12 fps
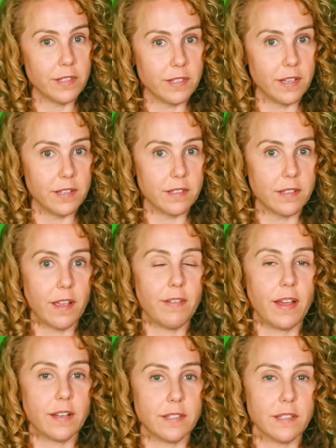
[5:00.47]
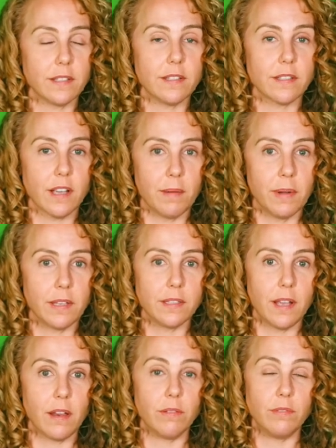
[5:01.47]
this is. I've had assistants come on
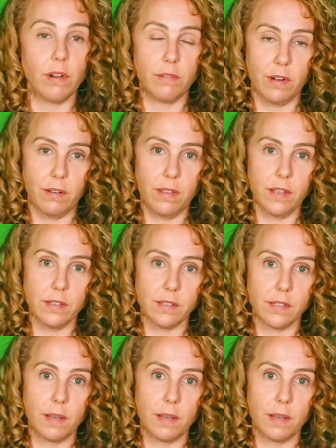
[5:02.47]
set who don't know this.